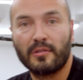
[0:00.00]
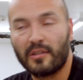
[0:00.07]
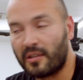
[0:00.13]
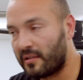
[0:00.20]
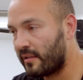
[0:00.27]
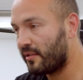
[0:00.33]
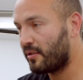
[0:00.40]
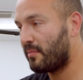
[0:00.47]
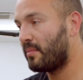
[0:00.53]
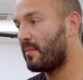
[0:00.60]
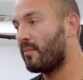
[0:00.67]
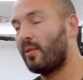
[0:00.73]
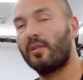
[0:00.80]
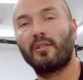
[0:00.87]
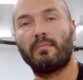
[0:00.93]
learn a little bit
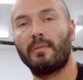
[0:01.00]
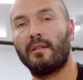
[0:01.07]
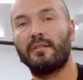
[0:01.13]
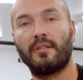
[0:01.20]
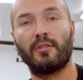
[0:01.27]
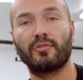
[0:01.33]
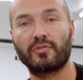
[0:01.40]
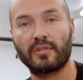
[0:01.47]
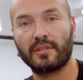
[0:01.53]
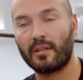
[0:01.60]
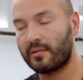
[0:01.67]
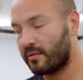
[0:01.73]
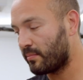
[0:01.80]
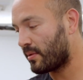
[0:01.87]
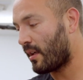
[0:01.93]
more about the
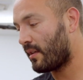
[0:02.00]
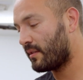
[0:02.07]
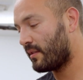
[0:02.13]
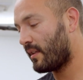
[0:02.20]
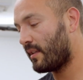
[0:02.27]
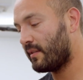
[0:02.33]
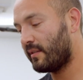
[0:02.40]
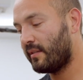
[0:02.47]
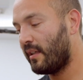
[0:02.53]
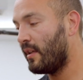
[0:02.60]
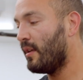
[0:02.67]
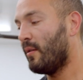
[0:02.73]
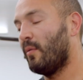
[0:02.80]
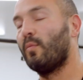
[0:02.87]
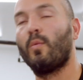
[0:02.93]
ultrasounding process,
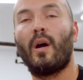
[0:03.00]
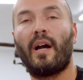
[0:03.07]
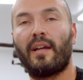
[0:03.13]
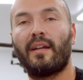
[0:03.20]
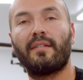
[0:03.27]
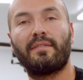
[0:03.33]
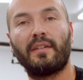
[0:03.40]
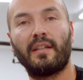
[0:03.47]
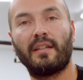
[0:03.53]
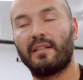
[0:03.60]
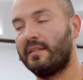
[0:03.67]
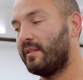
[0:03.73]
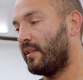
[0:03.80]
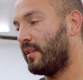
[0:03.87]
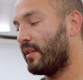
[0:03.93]
why I think
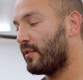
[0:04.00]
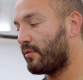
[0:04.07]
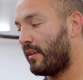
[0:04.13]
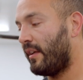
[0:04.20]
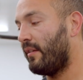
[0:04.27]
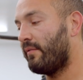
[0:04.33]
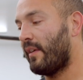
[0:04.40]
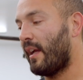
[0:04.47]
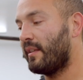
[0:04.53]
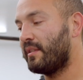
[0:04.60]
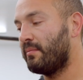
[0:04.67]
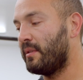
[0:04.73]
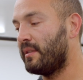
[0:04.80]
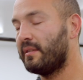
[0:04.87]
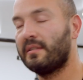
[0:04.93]
it's a great
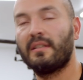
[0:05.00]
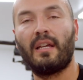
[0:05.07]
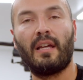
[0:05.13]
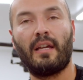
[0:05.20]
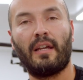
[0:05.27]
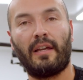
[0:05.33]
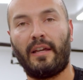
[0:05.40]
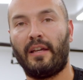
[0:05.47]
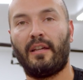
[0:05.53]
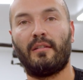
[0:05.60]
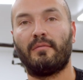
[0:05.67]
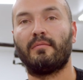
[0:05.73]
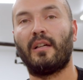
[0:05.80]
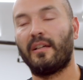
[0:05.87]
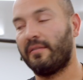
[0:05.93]
investment,
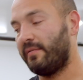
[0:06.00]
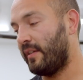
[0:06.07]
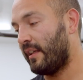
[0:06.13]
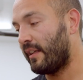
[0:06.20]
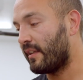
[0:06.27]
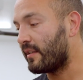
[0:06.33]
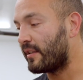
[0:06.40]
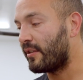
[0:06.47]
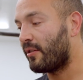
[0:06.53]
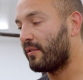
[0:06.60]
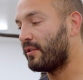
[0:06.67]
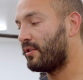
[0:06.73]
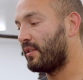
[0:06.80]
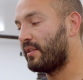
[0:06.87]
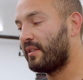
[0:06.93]
and I think, you know,
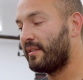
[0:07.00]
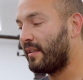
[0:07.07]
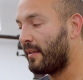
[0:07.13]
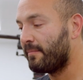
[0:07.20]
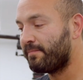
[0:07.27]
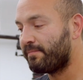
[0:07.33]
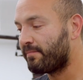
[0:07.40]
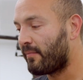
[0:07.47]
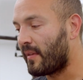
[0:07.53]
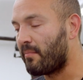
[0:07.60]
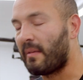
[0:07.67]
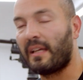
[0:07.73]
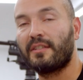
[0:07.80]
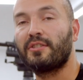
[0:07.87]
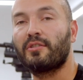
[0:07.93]
it just
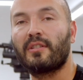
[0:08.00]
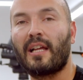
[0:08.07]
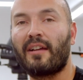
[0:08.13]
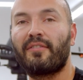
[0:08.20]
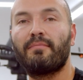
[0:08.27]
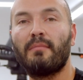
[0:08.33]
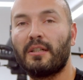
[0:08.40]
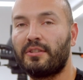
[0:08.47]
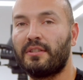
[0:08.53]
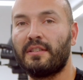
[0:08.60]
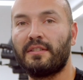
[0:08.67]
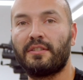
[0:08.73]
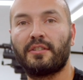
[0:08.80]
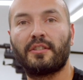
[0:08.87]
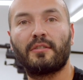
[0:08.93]
makes your life much
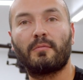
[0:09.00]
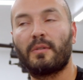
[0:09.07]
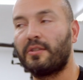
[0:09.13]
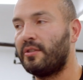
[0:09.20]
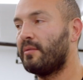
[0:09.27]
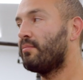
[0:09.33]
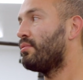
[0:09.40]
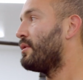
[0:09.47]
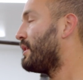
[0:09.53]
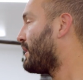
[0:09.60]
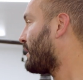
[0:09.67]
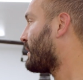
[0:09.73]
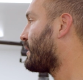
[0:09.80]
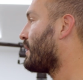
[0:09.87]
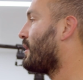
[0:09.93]
easier when you're
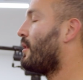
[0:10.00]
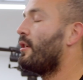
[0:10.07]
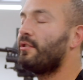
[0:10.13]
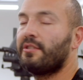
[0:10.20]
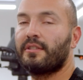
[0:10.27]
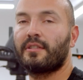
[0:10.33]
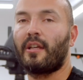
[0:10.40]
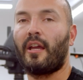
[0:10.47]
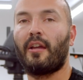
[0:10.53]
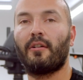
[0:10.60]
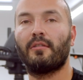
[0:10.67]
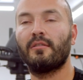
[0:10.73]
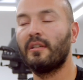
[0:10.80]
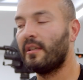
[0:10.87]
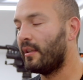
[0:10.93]
breeding in a larger
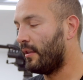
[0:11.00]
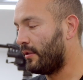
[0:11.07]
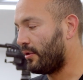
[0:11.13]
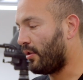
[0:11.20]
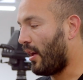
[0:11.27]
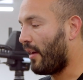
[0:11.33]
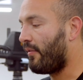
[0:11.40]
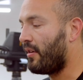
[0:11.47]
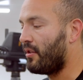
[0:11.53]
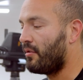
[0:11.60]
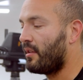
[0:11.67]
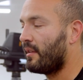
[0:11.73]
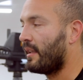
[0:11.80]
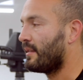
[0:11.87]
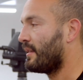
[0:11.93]
scale to have a
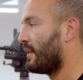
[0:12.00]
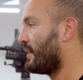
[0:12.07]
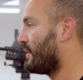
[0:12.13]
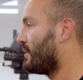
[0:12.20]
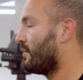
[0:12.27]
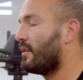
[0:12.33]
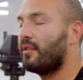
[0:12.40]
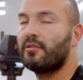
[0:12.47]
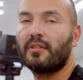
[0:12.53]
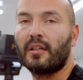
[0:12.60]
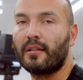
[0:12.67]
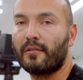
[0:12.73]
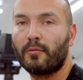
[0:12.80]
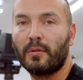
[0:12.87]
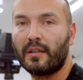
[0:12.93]
unit like this that you
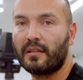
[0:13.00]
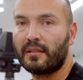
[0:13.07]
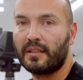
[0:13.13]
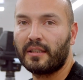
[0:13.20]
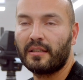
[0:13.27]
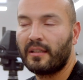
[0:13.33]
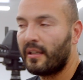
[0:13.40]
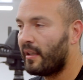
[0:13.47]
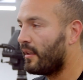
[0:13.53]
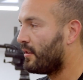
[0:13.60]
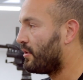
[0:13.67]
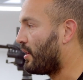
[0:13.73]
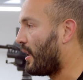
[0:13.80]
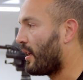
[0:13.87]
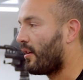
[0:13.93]
can quickly
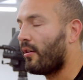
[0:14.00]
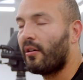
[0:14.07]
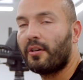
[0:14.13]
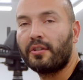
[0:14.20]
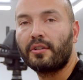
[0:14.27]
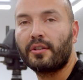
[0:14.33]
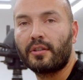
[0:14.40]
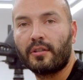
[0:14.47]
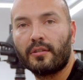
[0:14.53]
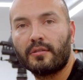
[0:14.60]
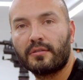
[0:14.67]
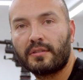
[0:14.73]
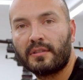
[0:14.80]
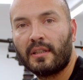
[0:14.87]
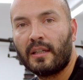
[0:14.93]
check all your
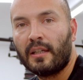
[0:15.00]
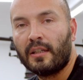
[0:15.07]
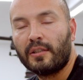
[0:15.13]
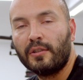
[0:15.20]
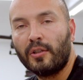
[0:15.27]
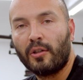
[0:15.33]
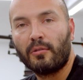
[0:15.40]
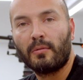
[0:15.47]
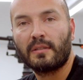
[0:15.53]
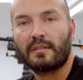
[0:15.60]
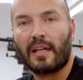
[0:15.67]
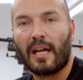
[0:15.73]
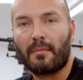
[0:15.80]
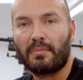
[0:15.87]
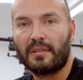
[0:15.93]
girls, know what's
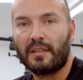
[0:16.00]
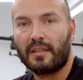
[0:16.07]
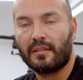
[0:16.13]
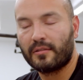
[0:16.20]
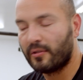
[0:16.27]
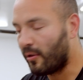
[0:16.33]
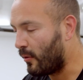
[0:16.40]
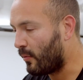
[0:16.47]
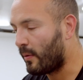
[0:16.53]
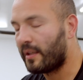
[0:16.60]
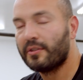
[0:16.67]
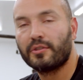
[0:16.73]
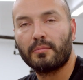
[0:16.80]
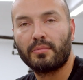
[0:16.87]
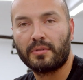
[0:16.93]
happening, know
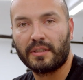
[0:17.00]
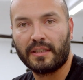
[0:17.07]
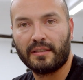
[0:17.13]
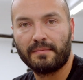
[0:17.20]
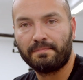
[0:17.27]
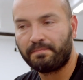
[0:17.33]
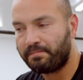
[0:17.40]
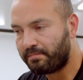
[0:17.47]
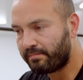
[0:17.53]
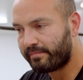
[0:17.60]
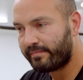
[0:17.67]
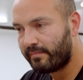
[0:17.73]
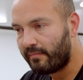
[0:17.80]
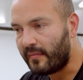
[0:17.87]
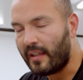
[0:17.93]
when to breed,
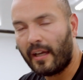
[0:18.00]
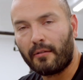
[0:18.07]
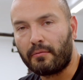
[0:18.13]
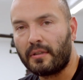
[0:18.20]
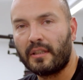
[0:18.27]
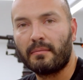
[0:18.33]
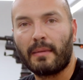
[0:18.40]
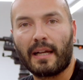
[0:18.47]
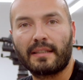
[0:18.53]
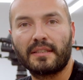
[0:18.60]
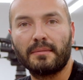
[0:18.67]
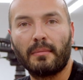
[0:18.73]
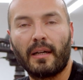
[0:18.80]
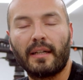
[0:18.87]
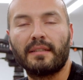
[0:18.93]
and really
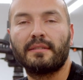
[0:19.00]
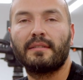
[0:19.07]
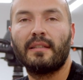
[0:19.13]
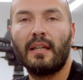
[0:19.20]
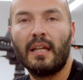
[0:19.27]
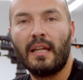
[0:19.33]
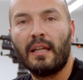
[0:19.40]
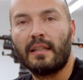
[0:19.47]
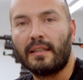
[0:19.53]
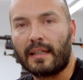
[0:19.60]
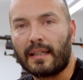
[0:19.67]
maximize the